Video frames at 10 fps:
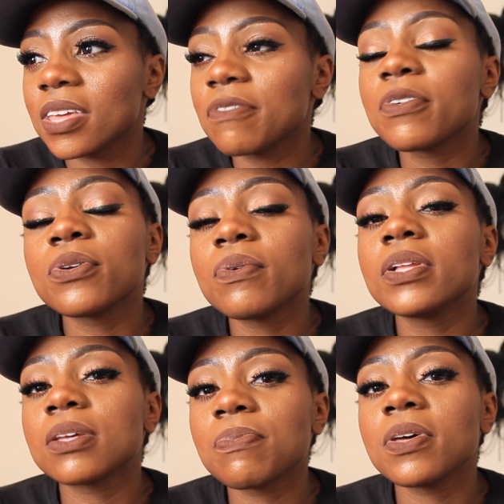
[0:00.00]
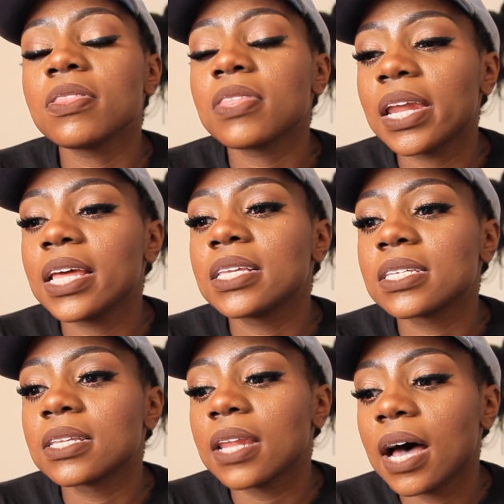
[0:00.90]
if you're doing something that
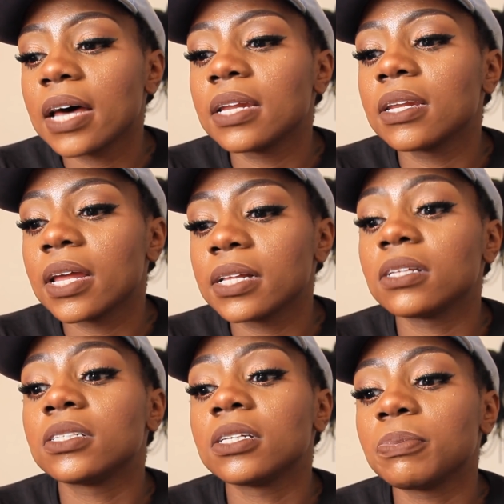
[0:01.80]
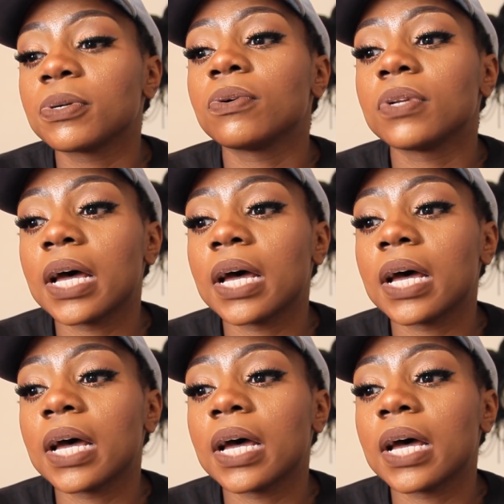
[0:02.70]
is not like the typical